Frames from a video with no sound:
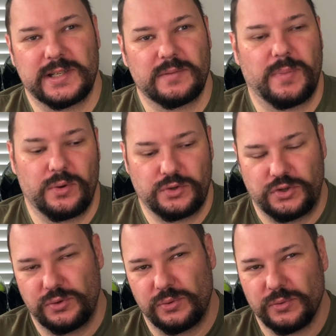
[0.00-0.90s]
as opposed
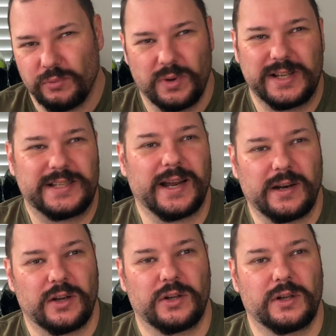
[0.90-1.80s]
to really
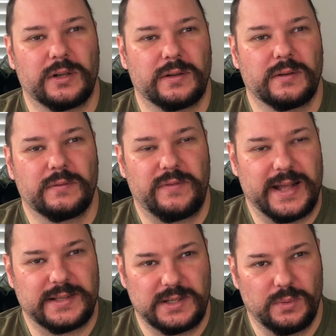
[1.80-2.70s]
technical, fancy